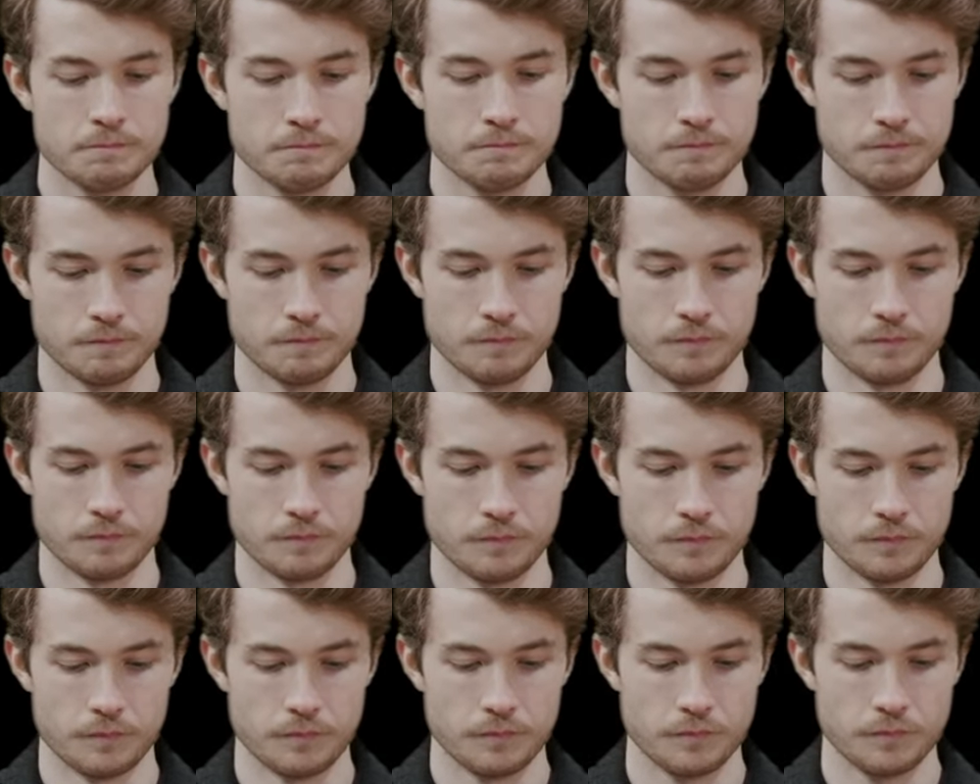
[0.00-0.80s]
Hmm,
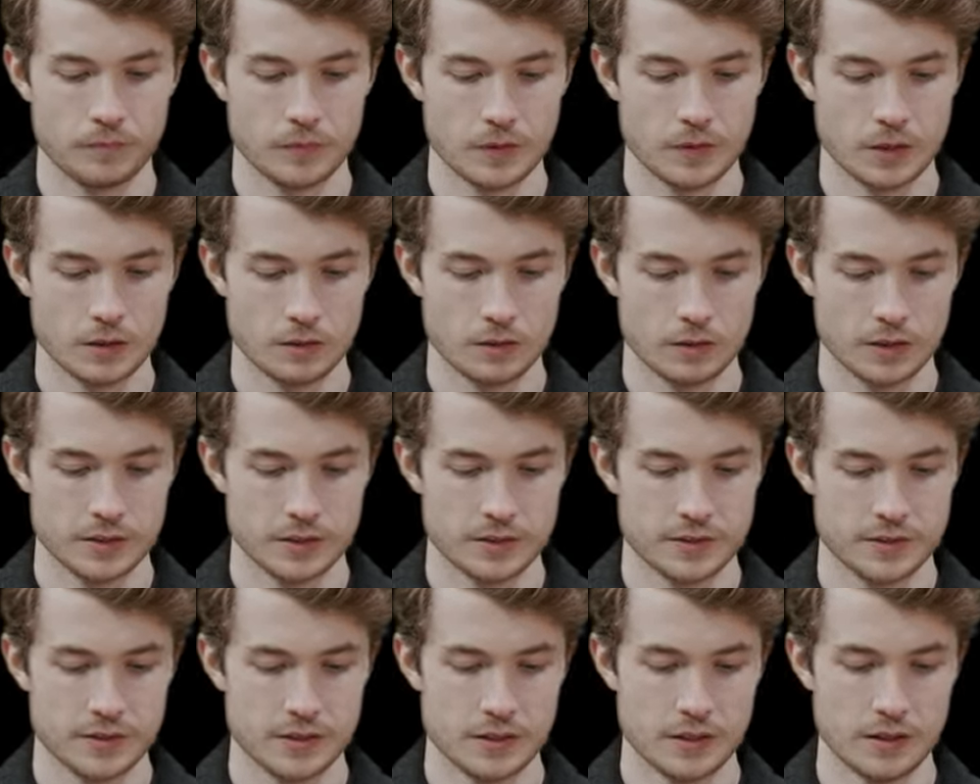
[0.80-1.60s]

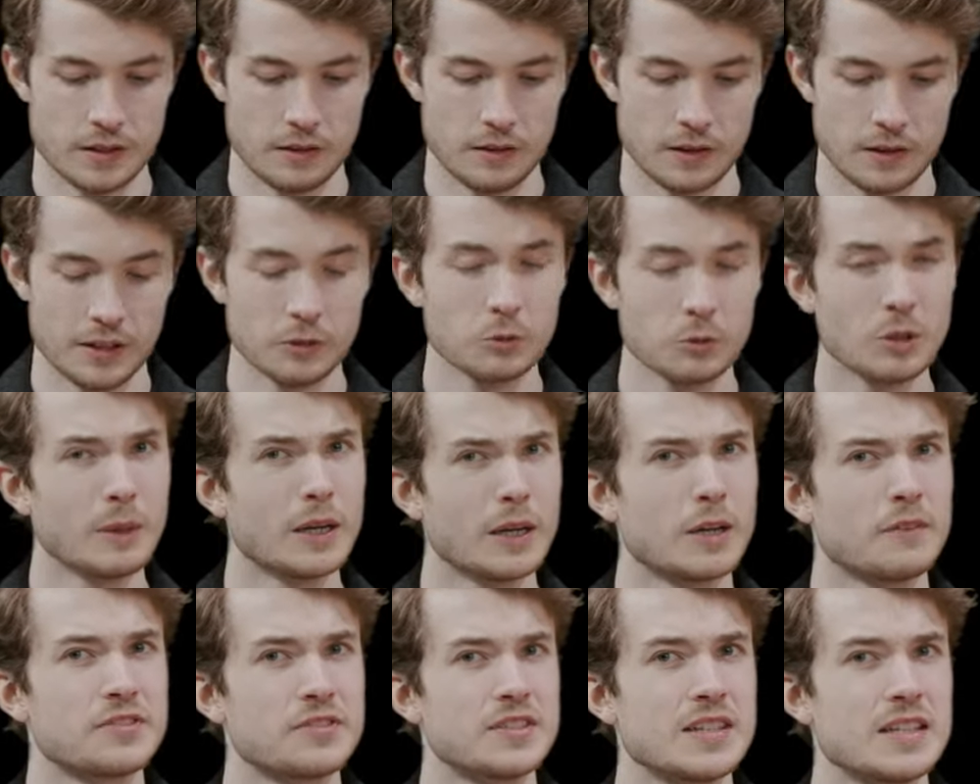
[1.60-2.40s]
let's see. I think we
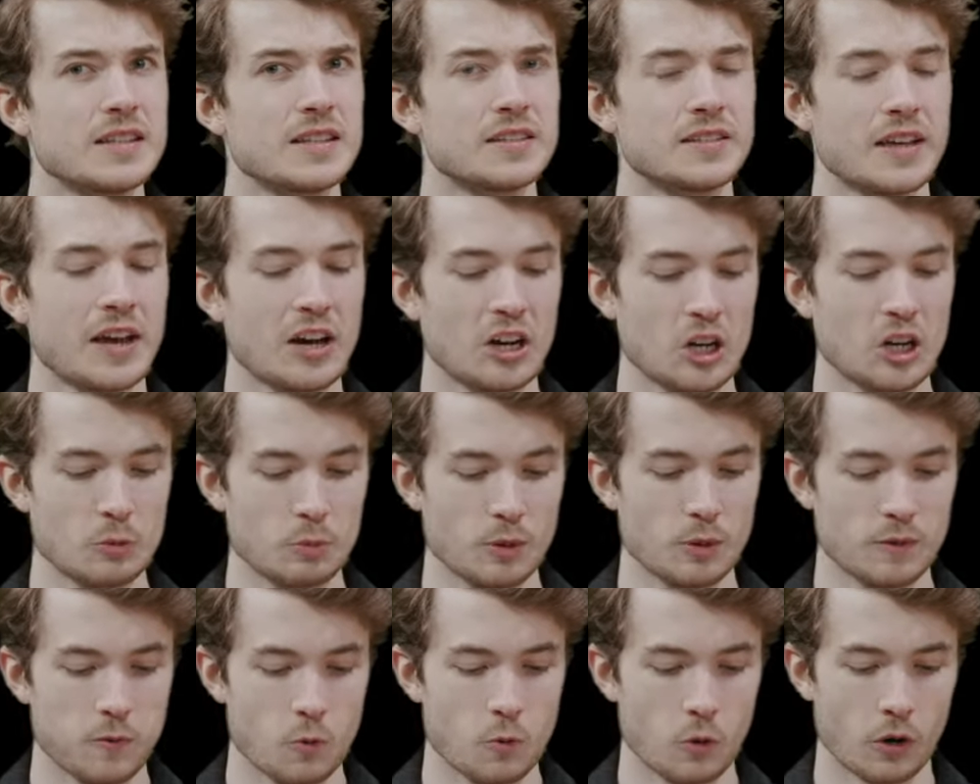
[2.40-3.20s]
might have seen this error
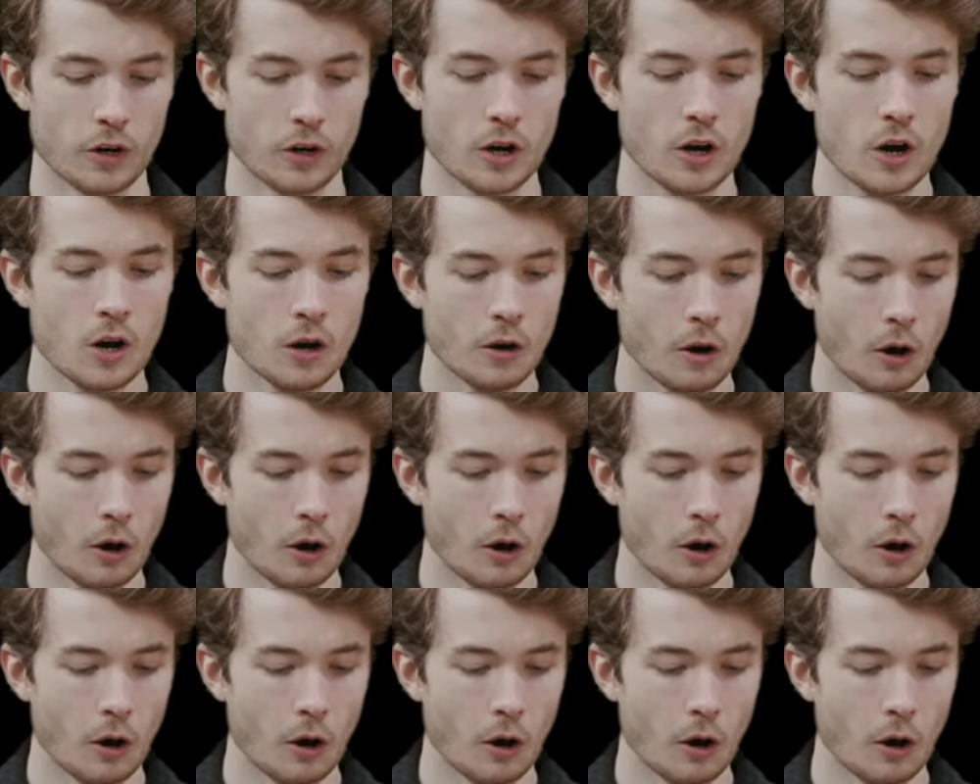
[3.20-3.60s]
before.